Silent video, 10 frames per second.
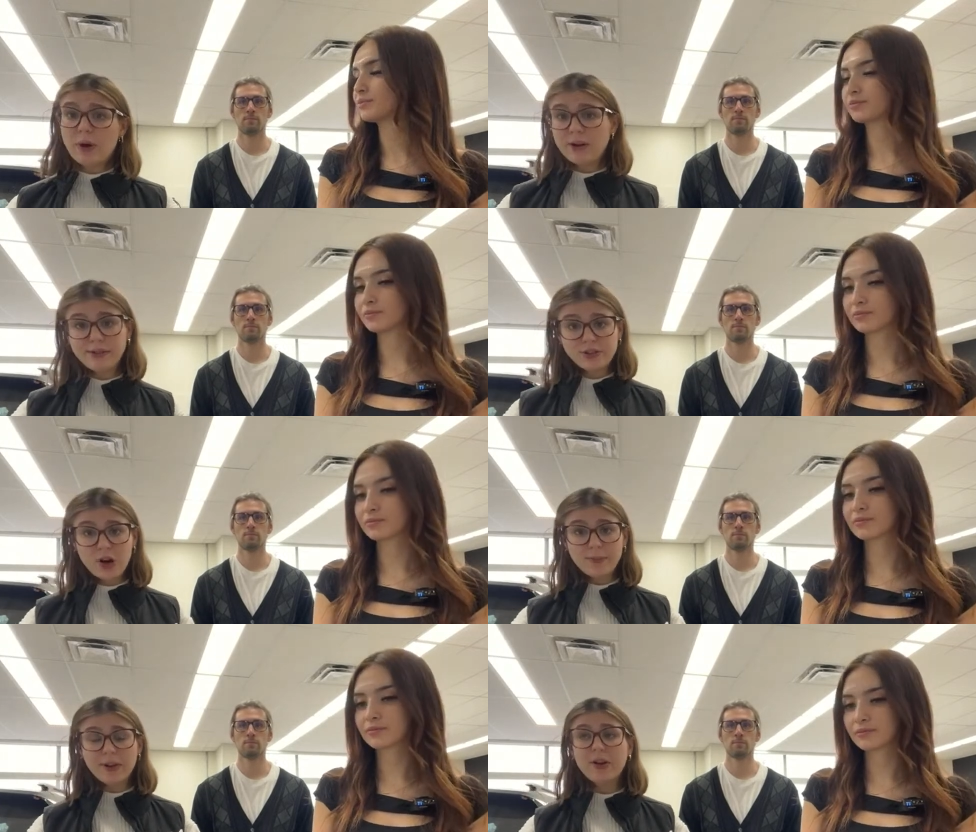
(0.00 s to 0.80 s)
Speaker 1: wireless
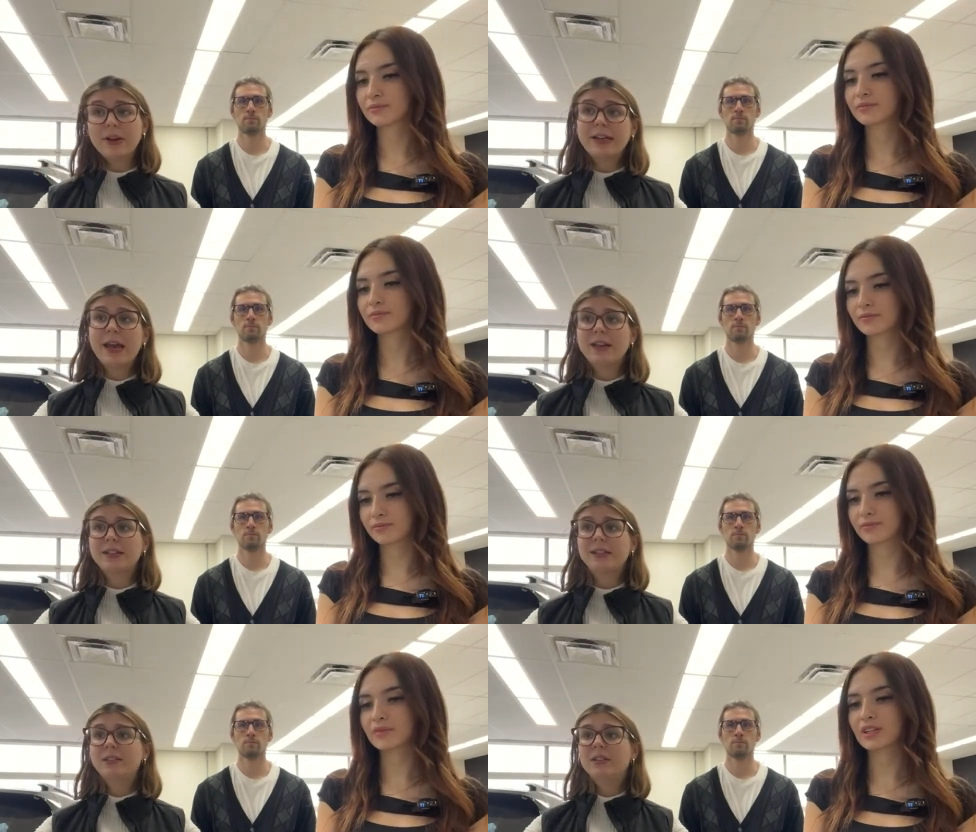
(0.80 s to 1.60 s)
CarPlay on it yet.
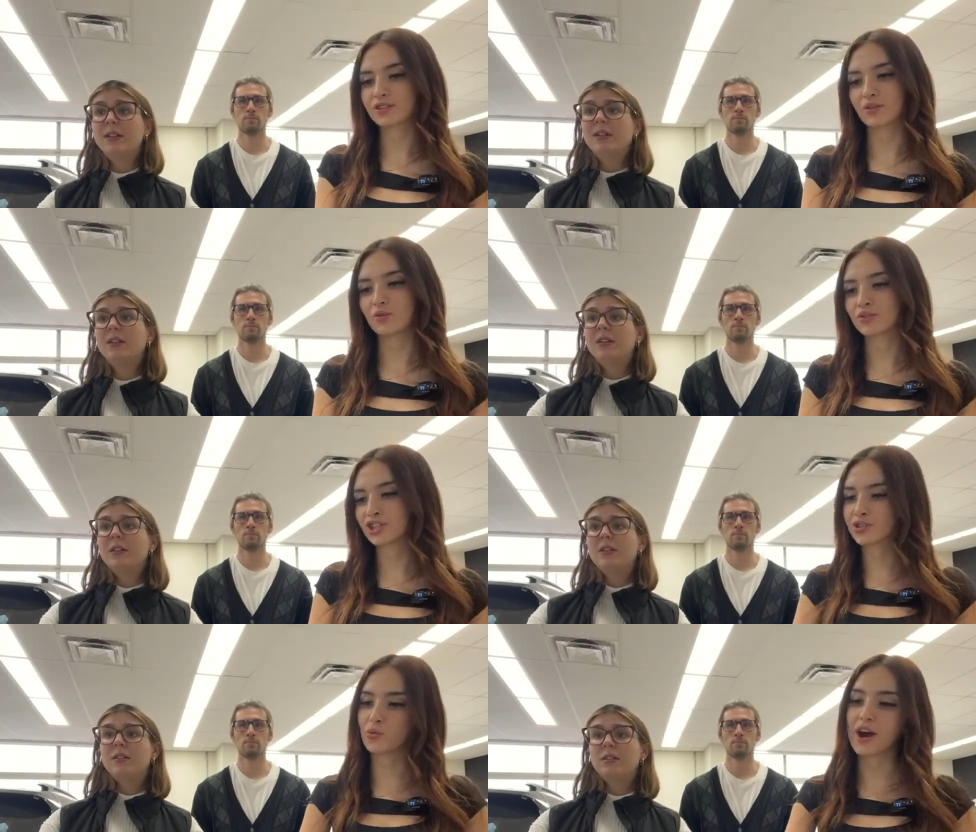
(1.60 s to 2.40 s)
Speaker 2: So
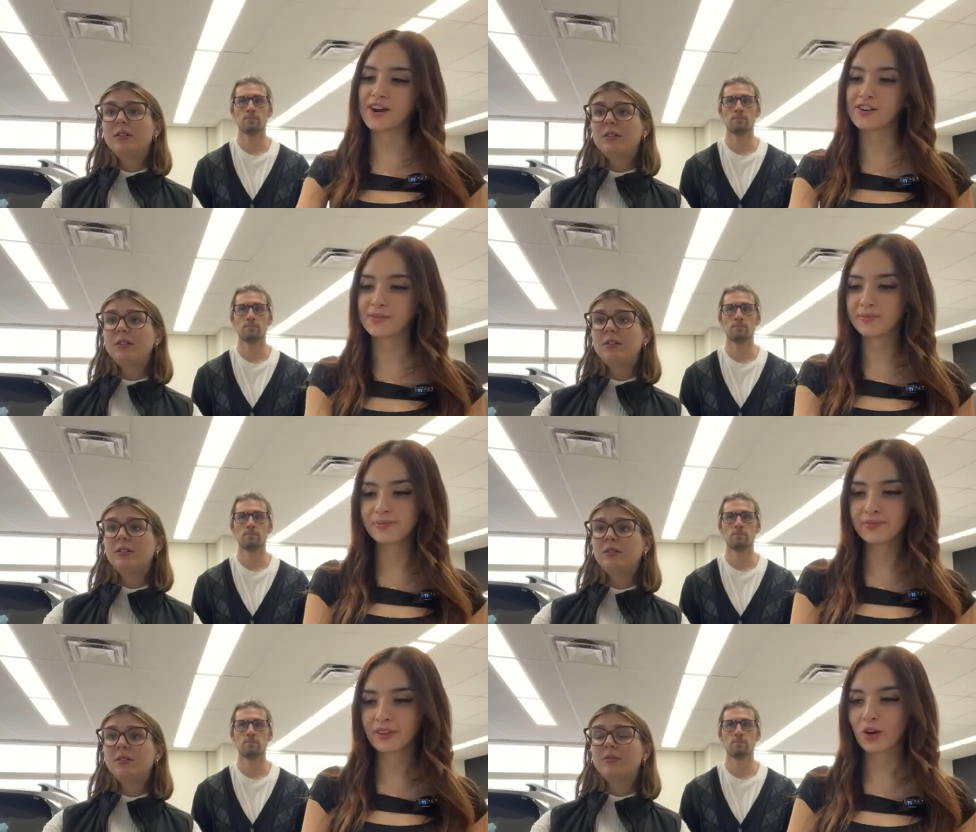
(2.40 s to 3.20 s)
just wired,
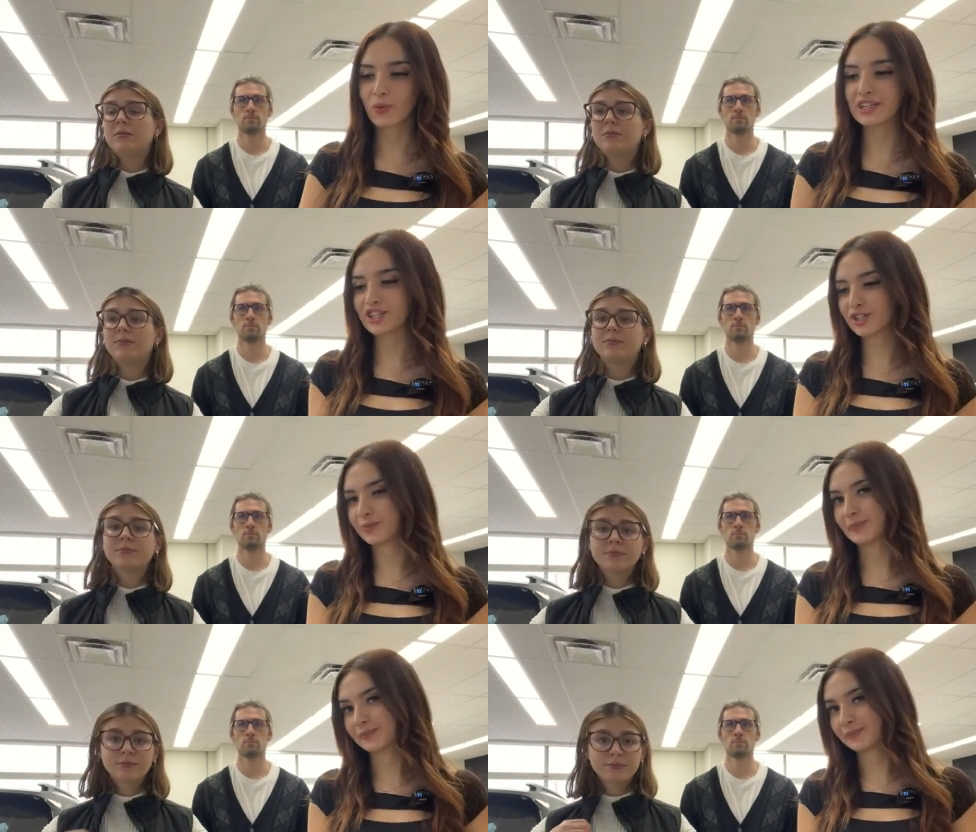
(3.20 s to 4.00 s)
which
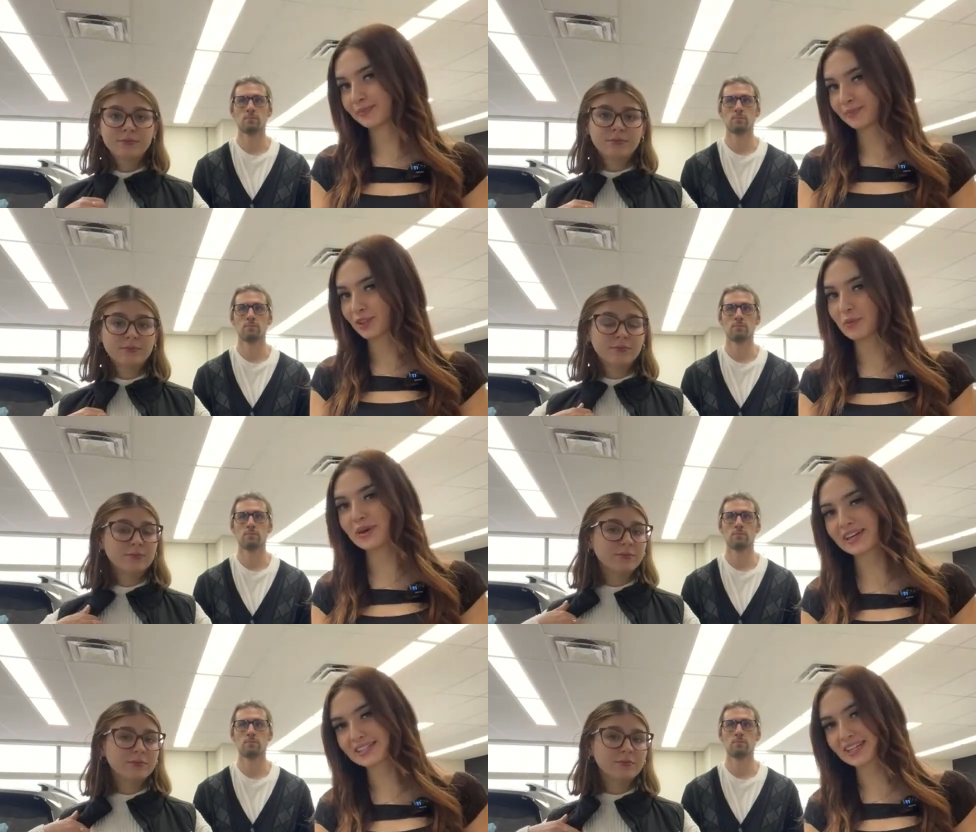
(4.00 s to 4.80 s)
you may
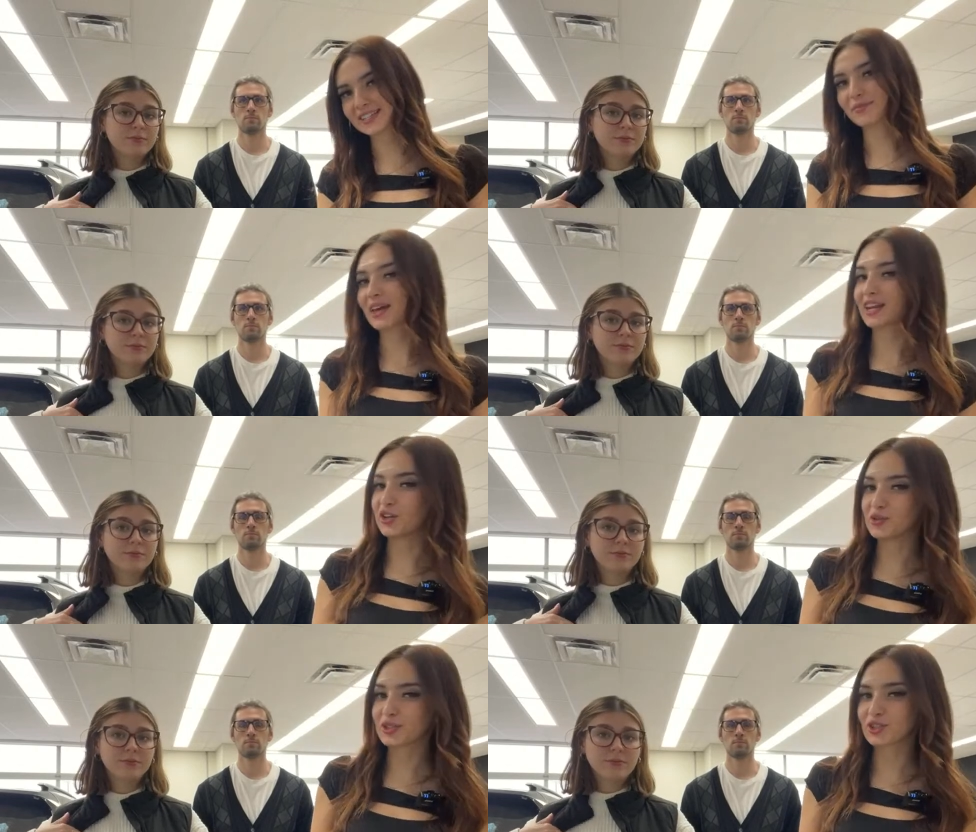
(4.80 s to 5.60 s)
take some getting
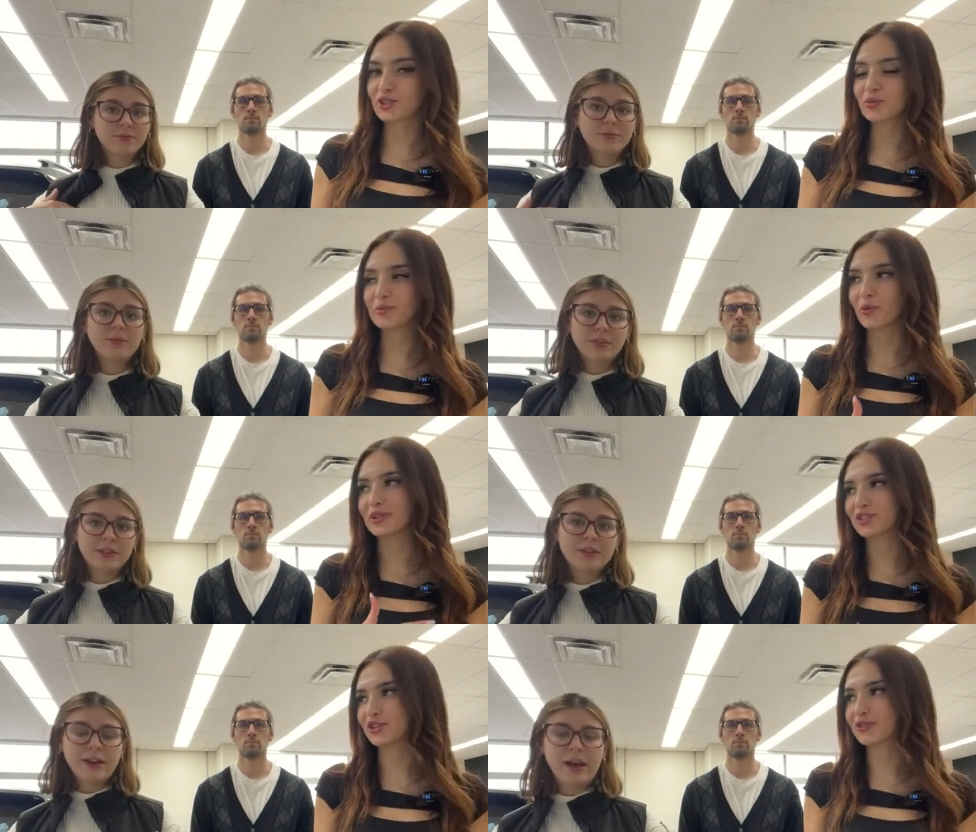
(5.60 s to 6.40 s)
used to, but once
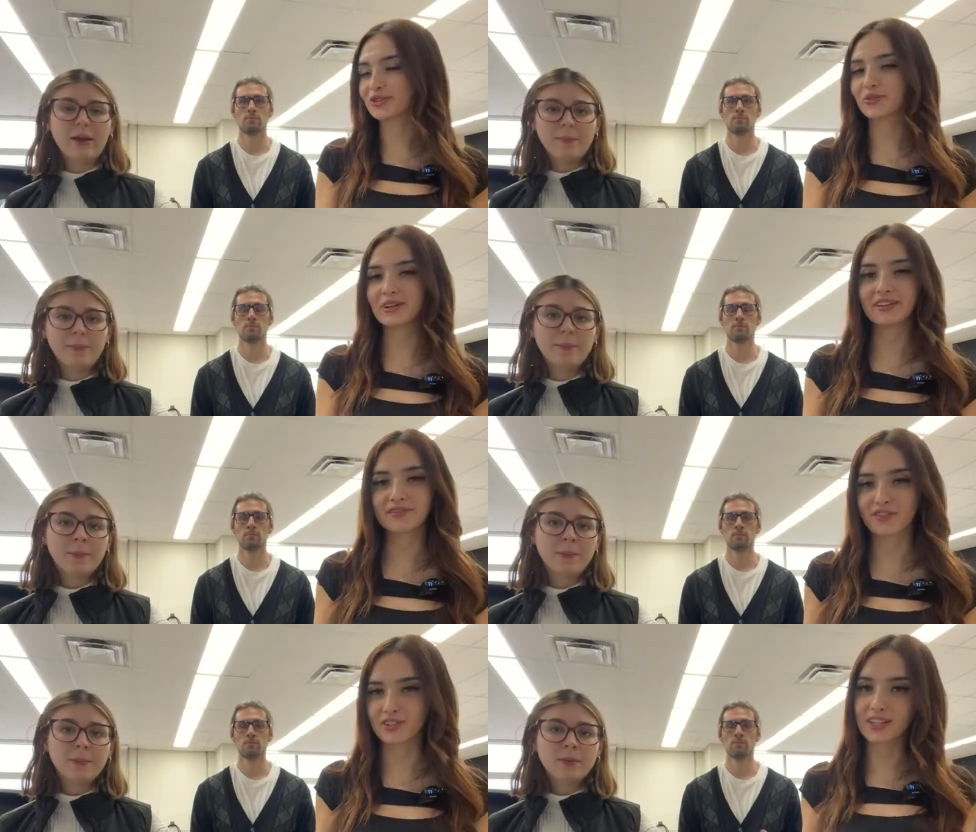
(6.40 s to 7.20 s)
you're yeah. used to it,
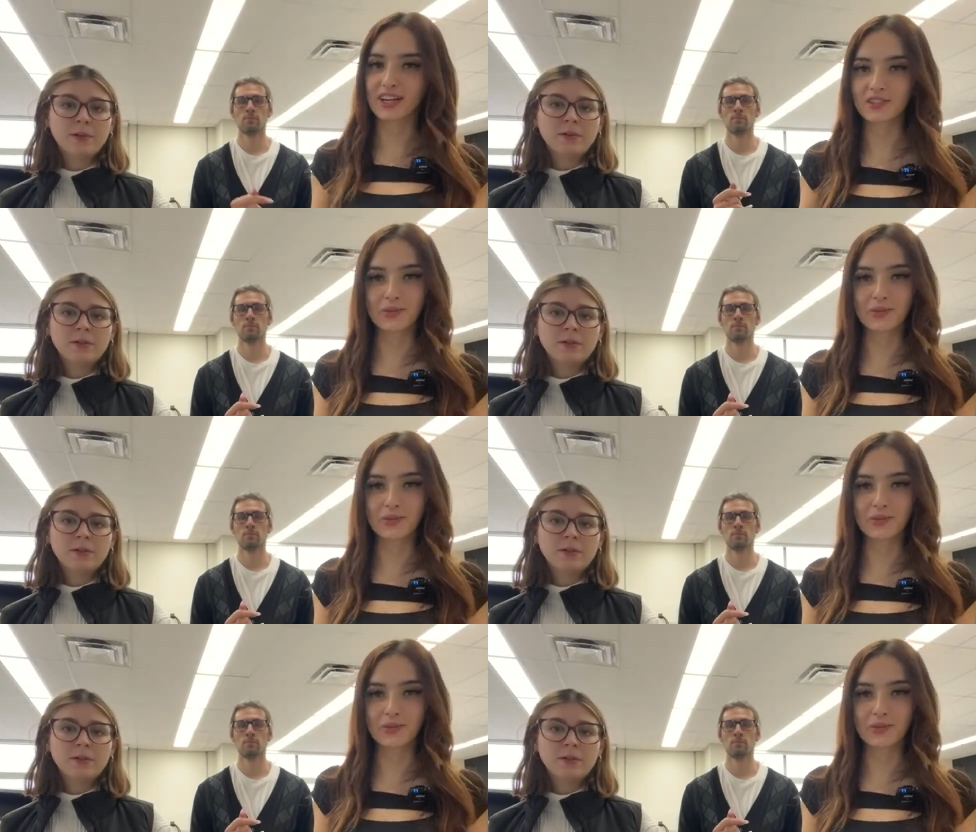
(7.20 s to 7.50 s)
first thing I do when